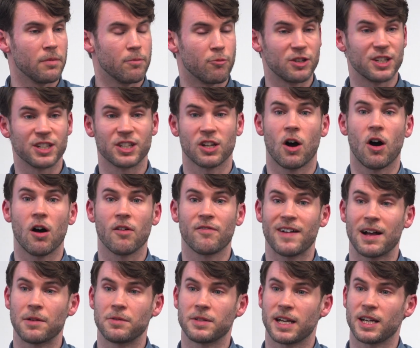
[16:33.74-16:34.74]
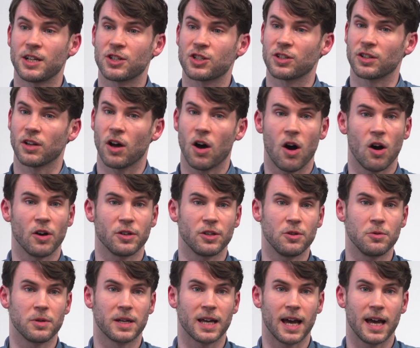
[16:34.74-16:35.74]
British Heart Foundation, Heart
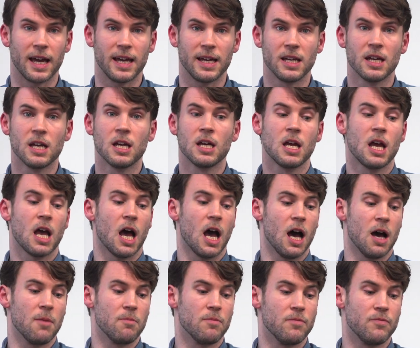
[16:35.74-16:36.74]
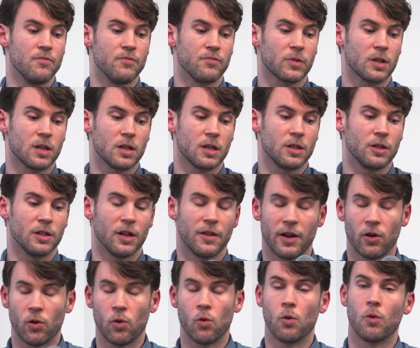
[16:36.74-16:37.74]
UK,
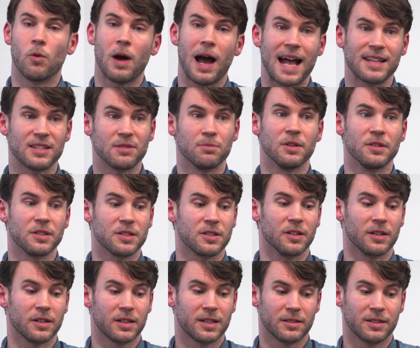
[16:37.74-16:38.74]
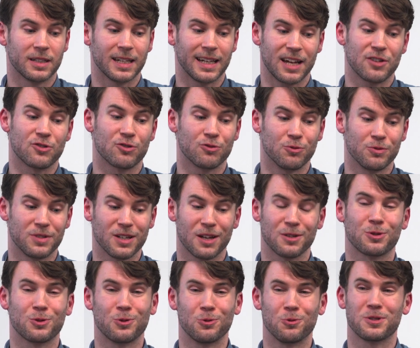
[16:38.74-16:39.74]
they're all adamant that cholesterol
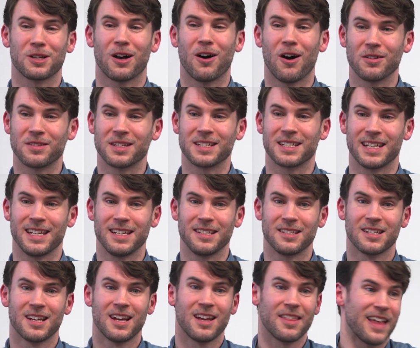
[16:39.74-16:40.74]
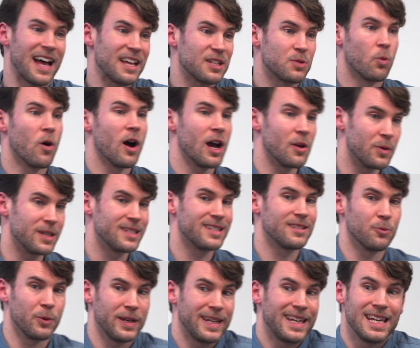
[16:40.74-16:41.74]
does cause heart disease. That's why
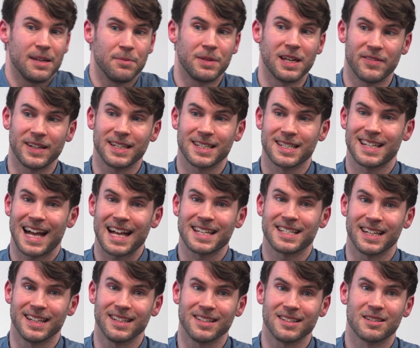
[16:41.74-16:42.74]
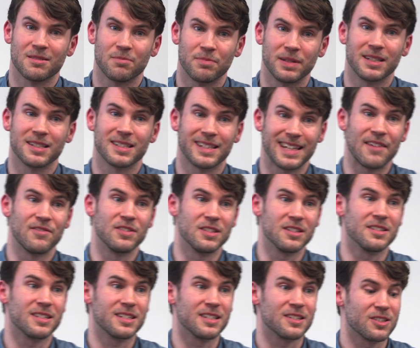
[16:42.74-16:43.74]
we keep giving statins, because the
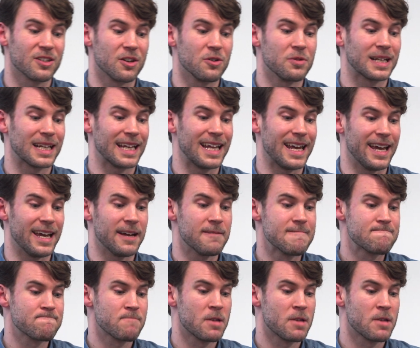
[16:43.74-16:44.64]
evidence is so clear.